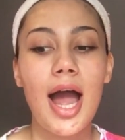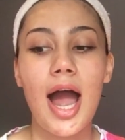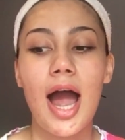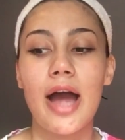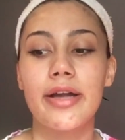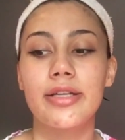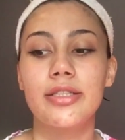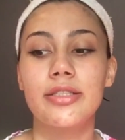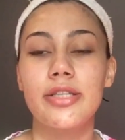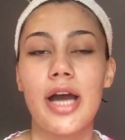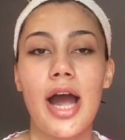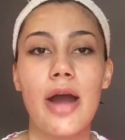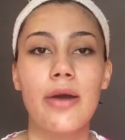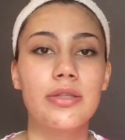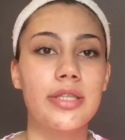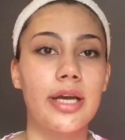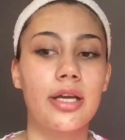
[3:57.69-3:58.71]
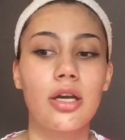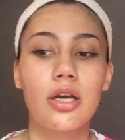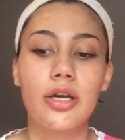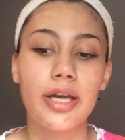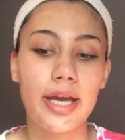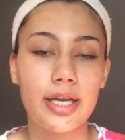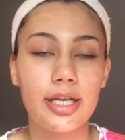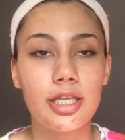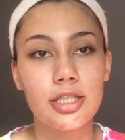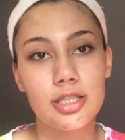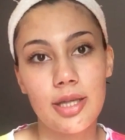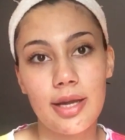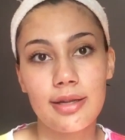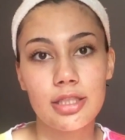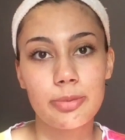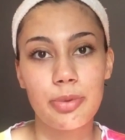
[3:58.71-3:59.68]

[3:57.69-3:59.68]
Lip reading: and I was like, okay, I need a setting